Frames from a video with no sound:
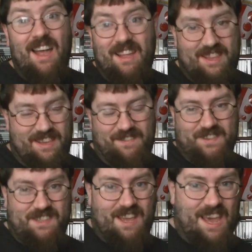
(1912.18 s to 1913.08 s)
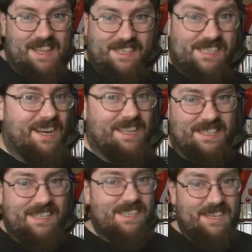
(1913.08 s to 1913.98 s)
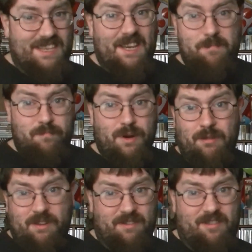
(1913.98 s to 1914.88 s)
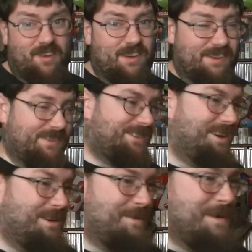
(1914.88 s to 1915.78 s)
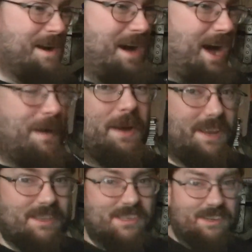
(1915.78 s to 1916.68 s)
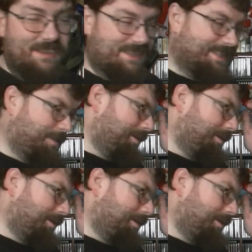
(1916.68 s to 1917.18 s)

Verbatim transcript: They even had a sign that says they take broken things. So I might consider next time